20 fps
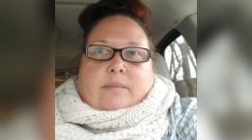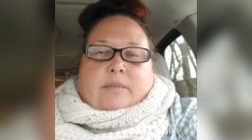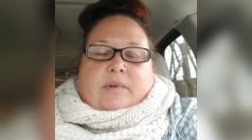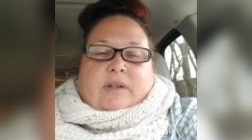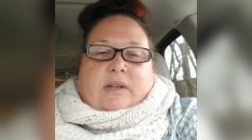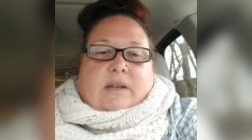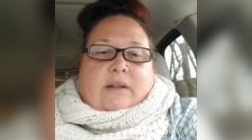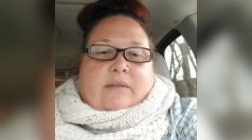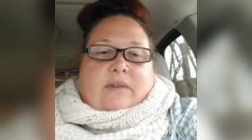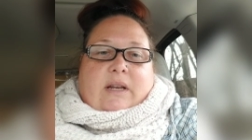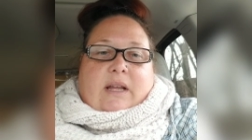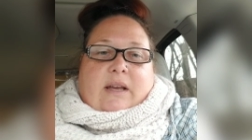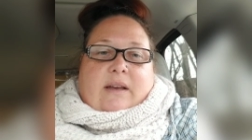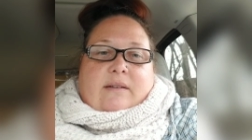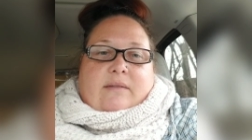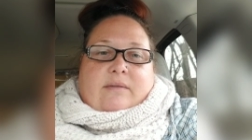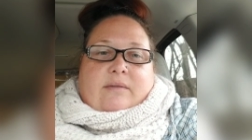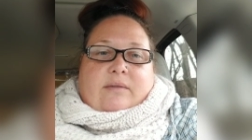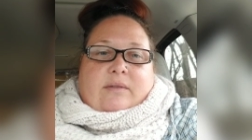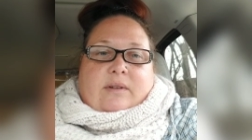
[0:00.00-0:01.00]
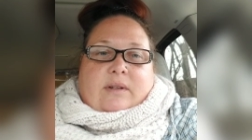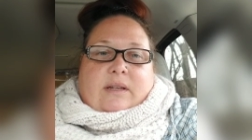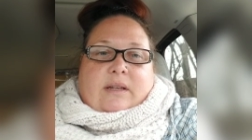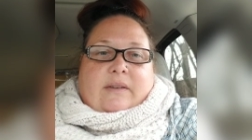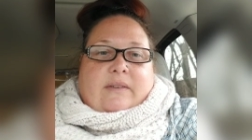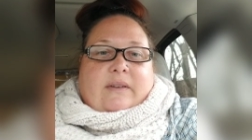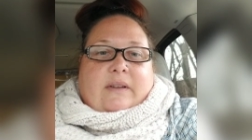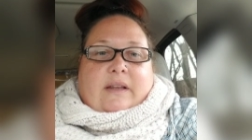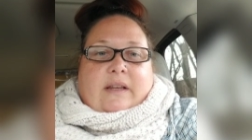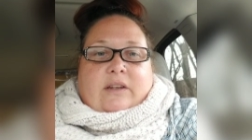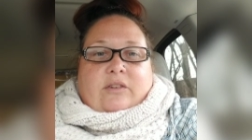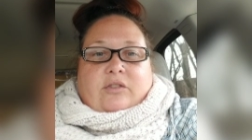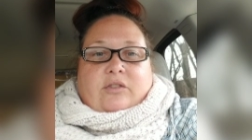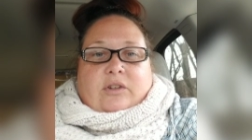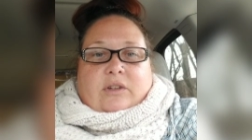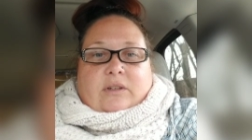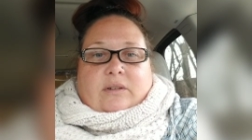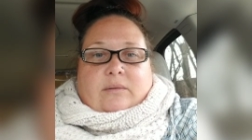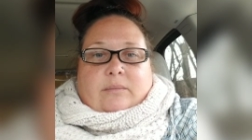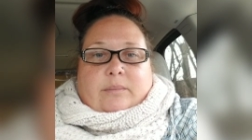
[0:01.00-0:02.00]
didn't even have
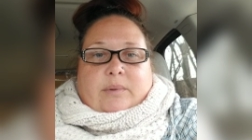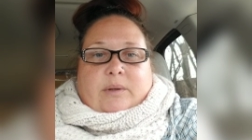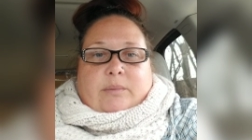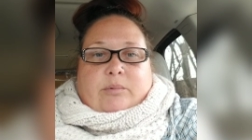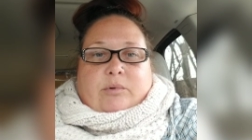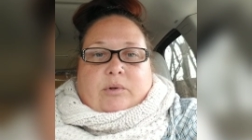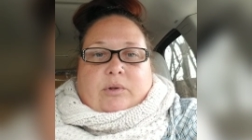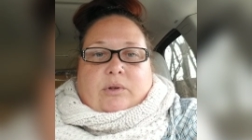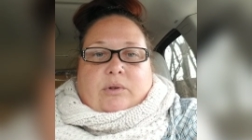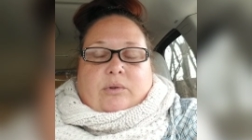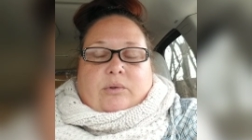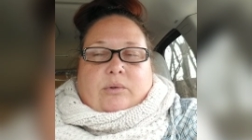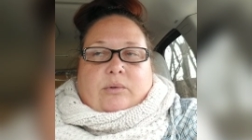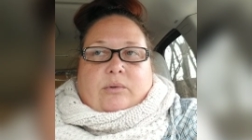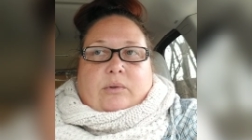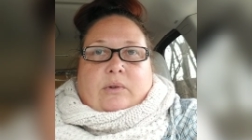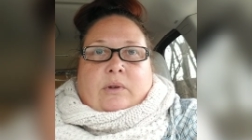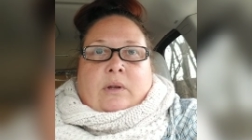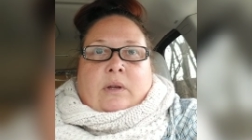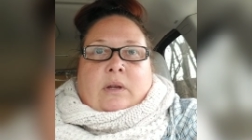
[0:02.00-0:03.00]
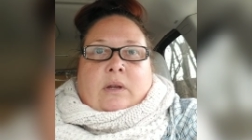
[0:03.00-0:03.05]
insulation. People used